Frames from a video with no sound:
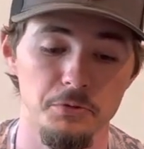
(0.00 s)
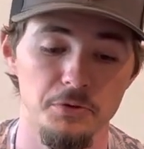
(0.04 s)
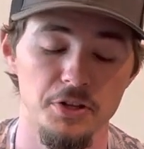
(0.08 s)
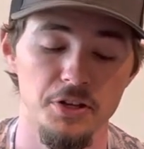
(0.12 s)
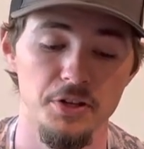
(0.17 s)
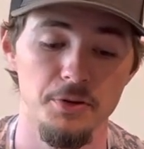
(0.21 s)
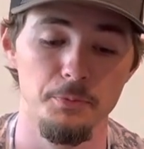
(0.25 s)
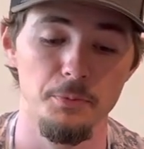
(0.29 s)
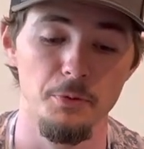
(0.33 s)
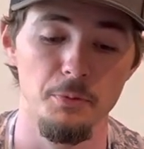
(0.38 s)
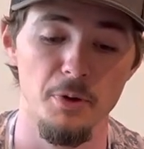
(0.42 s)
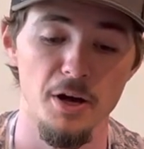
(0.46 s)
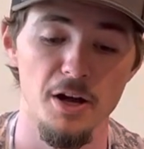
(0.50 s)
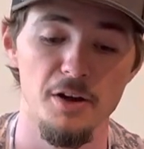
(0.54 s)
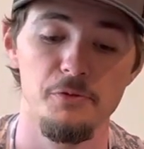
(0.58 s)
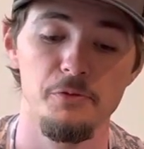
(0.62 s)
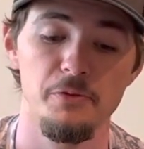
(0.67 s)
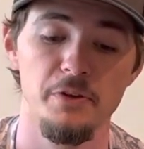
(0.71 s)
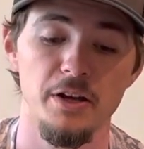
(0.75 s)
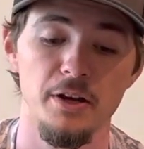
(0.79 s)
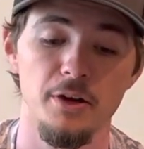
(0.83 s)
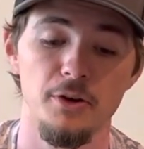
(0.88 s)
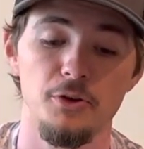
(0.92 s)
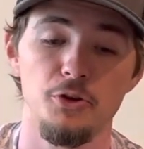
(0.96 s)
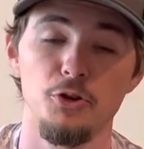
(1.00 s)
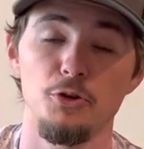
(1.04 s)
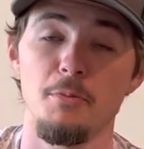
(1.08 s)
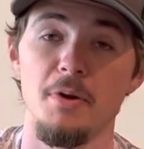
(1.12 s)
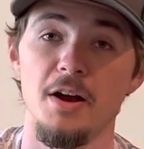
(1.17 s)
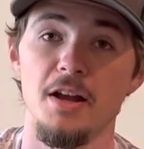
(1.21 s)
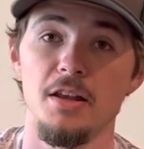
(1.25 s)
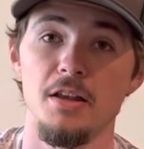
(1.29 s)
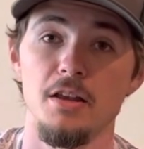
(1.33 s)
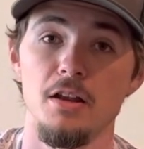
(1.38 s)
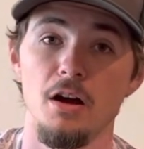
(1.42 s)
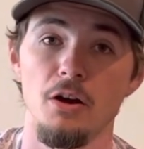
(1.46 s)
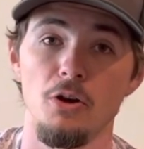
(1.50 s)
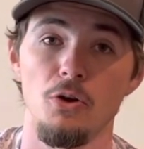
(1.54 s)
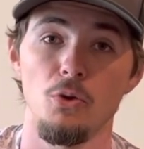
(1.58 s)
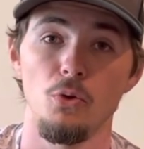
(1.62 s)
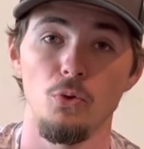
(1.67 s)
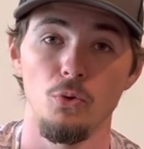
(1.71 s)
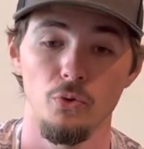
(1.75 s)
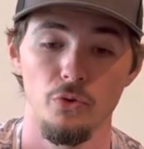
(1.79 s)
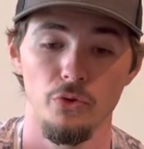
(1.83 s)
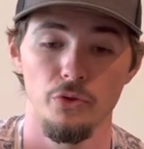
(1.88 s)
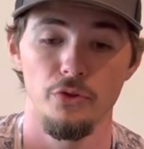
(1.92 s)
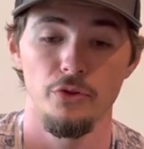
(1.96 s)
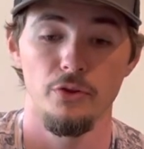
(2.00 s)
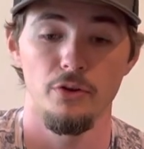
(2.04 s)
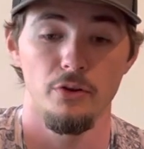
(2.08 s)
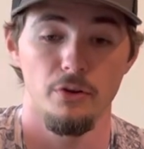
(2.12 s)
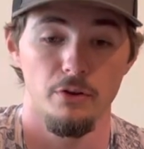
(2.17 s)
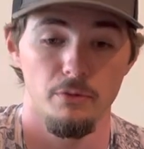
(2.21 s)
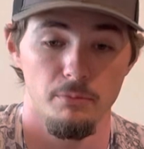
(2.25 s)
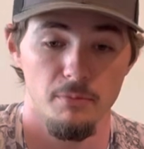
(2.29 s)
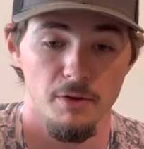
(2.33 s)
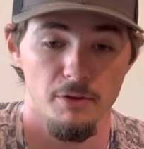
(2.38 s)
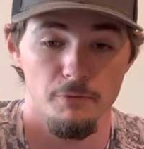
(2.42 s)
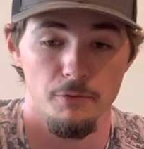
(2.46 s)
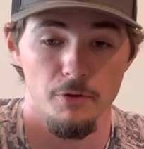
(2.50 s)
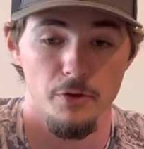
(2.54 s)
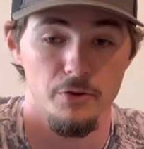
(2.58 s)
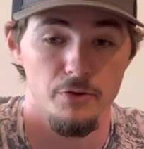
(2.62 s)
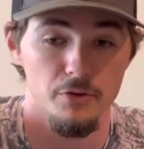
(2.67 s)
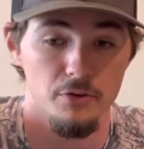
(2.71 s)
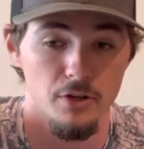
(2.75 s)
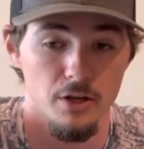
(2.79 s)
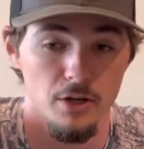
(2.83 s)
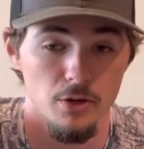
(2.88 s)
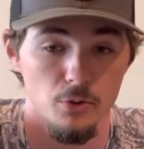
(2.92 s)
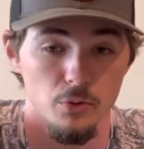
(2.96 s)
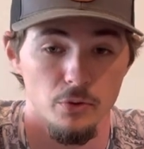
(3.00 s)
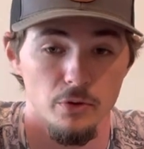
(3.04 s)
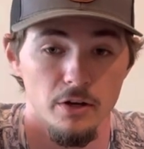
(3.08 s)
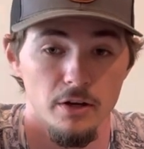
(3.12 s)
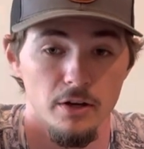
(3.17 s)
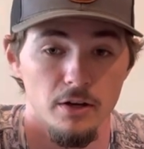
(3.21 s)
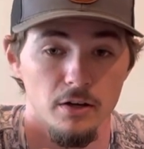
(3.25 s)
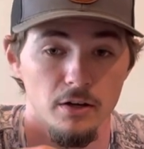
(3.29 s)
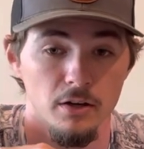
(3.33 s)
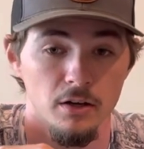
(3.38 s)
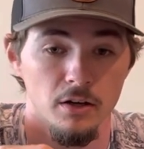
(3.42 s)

tip of my finger to my knuckle, my first knuckle there.